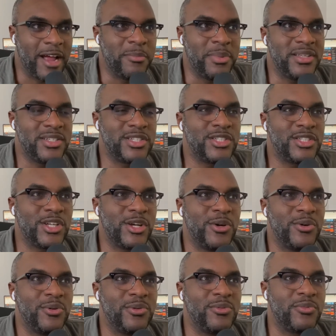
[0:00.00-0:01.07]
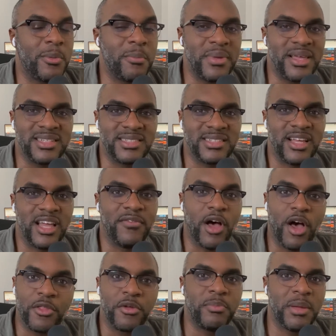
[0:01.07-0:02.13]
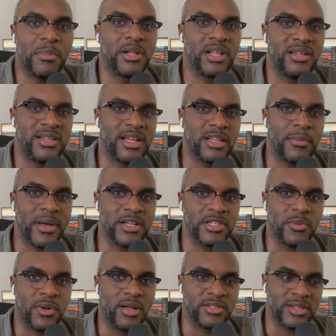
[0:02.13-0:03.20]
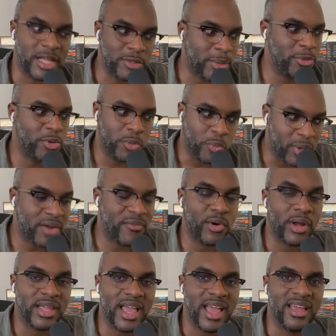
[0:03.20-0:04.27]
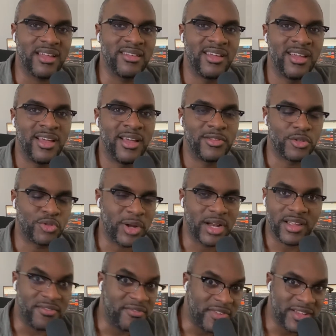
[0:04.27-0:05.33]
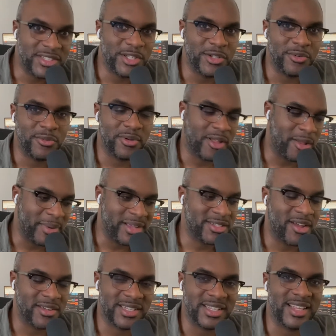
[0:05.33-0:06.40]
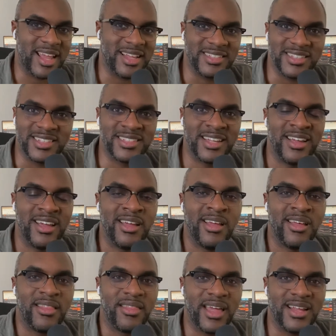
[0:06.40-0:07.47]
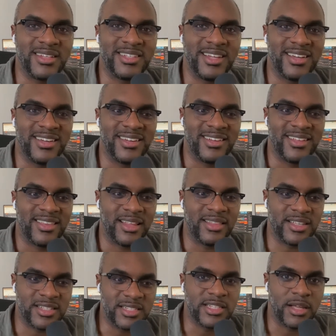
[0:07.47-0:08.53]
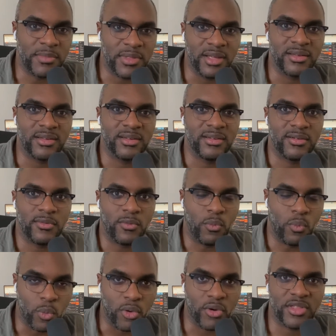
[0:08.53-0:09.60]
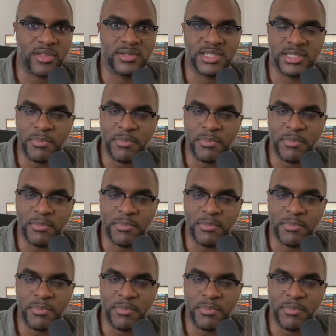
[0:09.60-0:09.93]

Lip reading: I'd be so remiss if other people didn't take the bet as well. So that's why I'm doing whatever I can to try to convince you with all my songs and dances that this is something worth